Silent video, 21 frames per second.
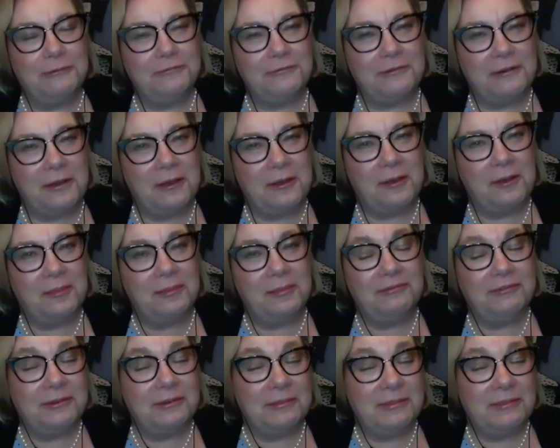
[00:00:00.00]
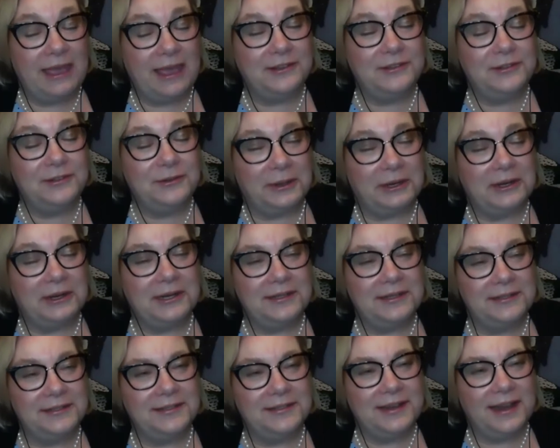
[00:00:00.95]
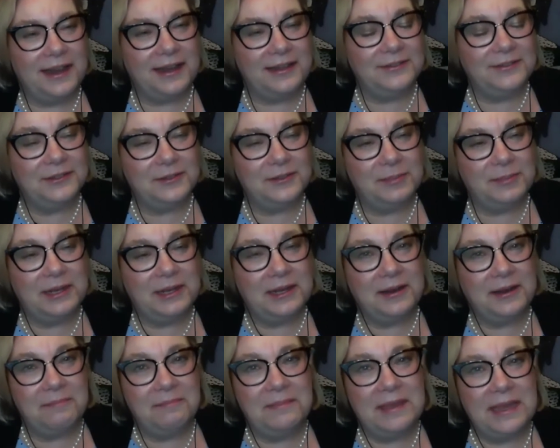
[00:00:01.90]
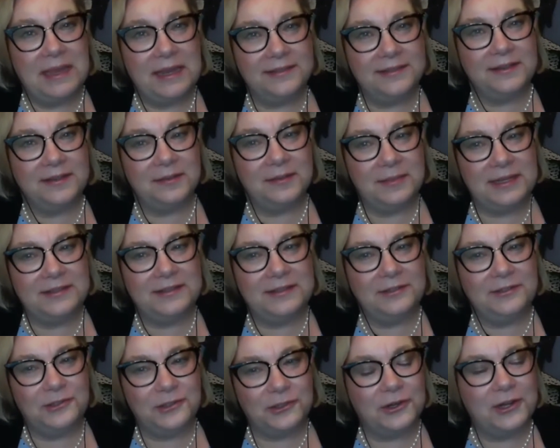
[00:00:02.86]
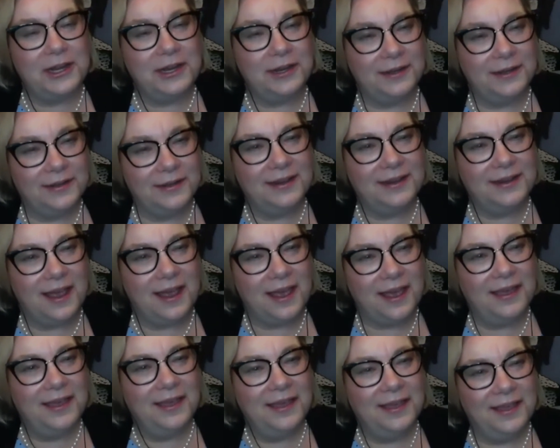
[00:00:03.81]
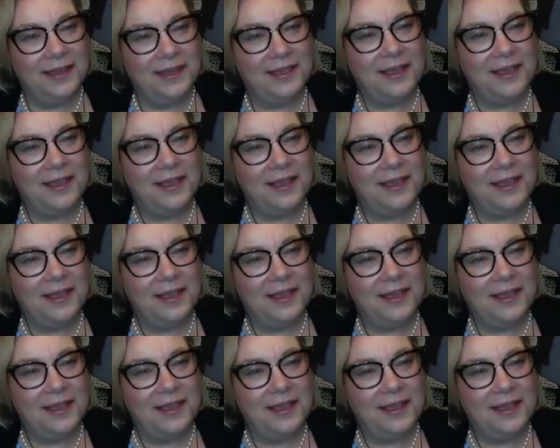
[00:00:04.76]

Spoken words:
go from that to where it is today. So it's been an amazing journey. Yeah.